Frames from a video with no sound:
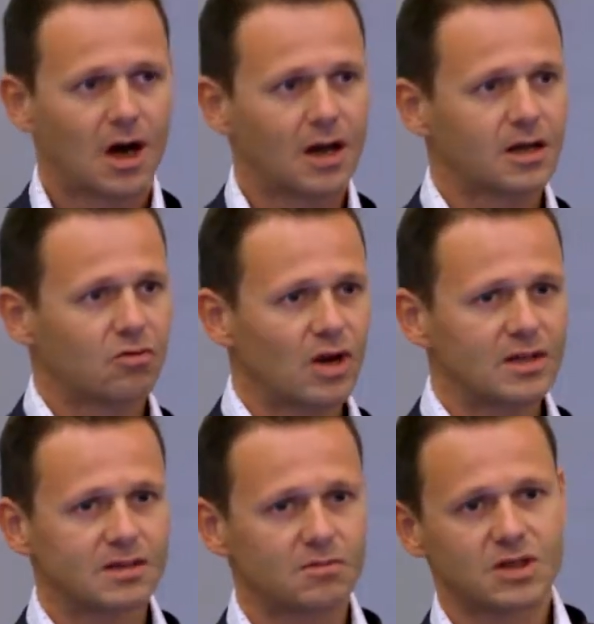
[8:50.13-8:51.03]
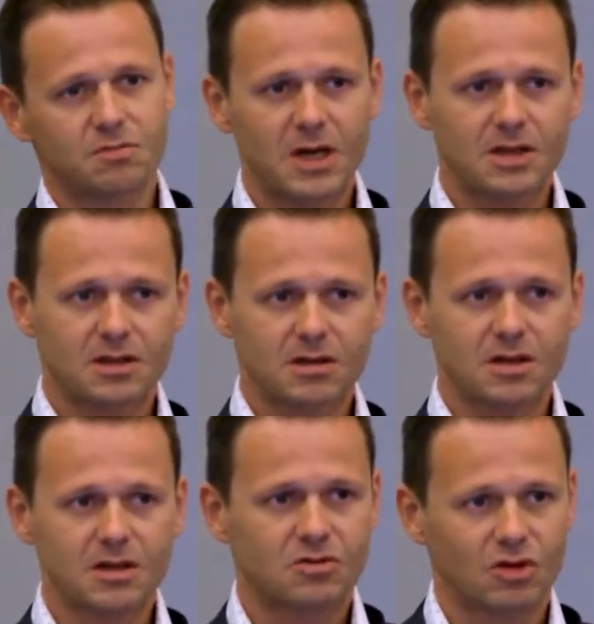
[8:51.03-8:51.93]
I can rent some space in the
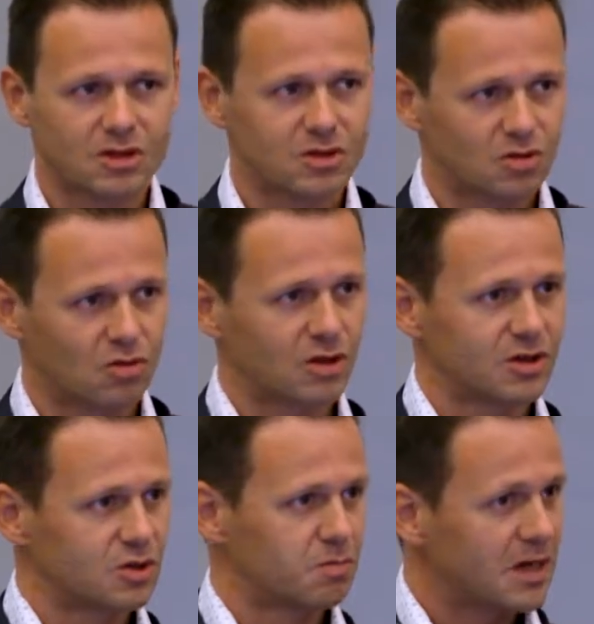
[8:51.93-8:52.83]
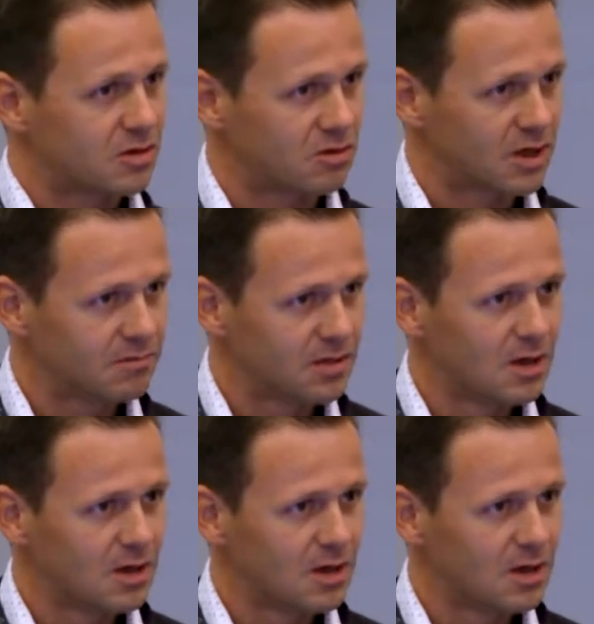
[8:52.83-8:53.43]
district storage battery